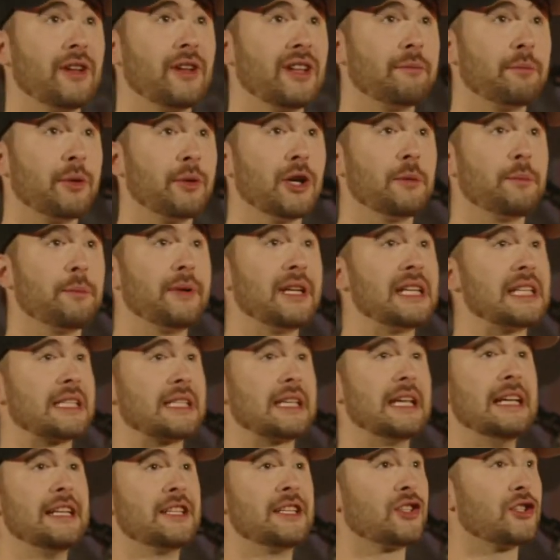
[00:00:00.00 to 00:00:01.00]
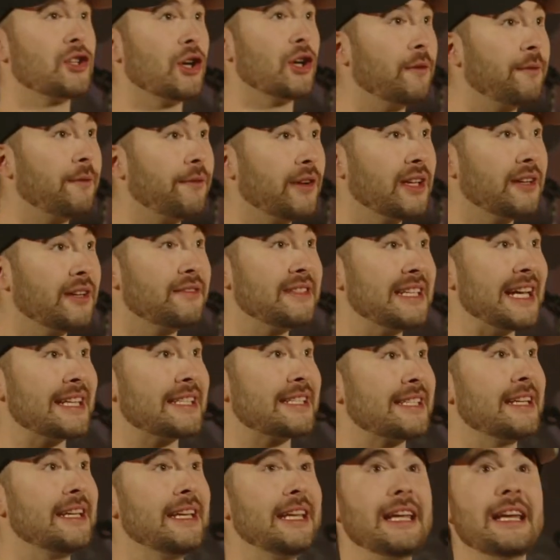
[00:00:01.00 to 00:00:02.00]
of purpose, so full of
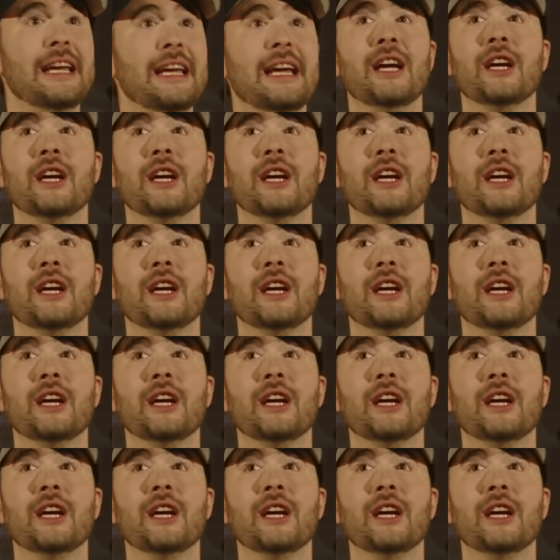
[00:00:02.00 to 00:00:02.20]
destiny.